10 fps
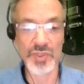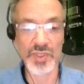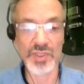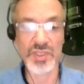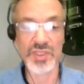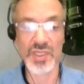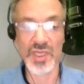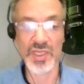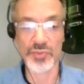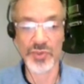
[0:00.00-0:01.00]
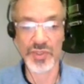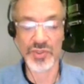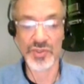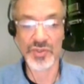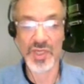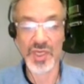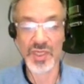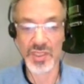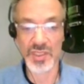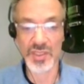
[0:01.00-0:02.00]
lead to data breaches, a
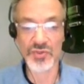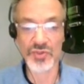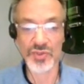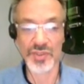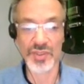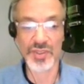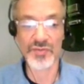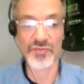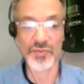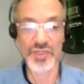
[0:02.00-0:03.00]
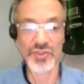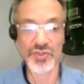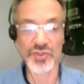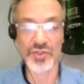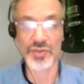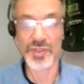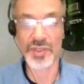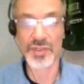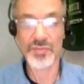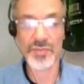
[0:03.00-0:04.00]
key concern in information security.
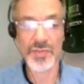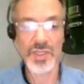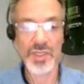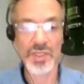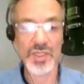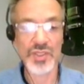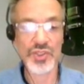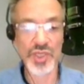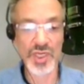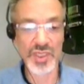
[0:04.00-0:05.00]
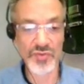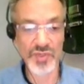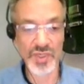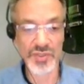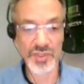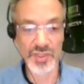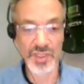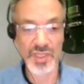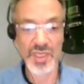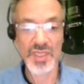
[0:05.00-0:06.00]
Chain of custody.
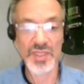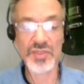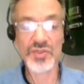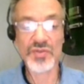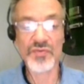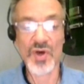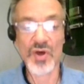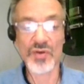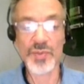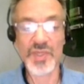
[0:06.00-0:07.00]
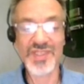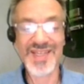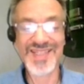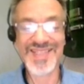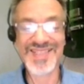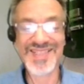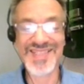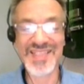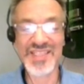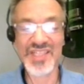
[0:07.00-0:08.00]
This involves maintaining
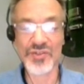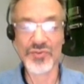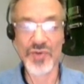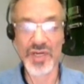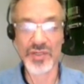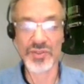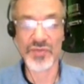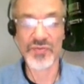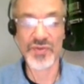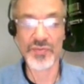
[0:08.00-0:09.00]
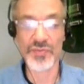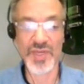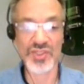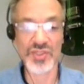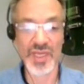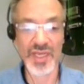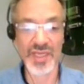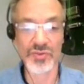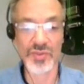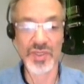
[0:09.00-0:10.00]
detailed records of information
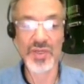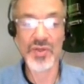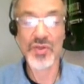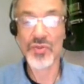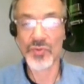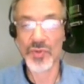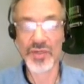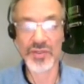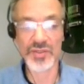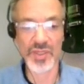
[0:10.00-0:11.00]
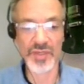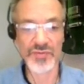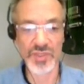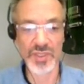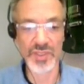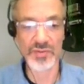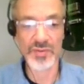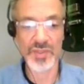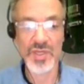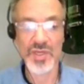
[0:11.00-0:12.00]
handling throughout its life cycle.
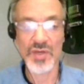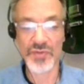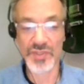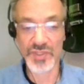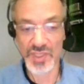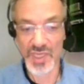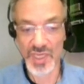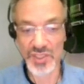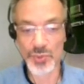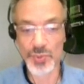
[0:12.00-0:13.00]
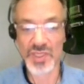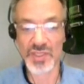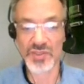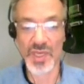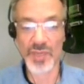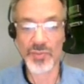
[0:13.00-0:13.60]
For the CISSP exam,